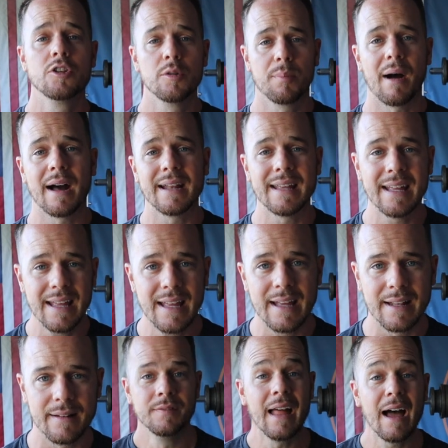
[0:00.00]
your body
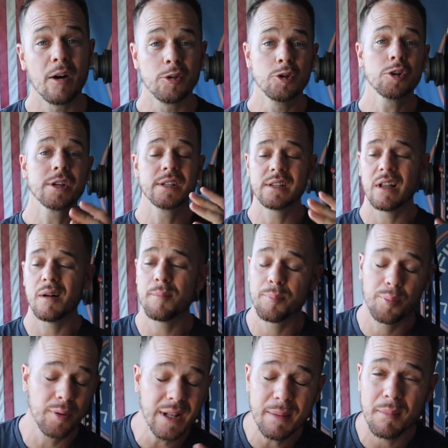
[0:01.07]
in. Now, you can lump
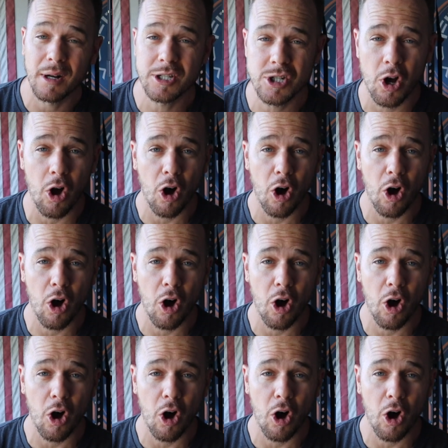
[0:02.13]
pretty much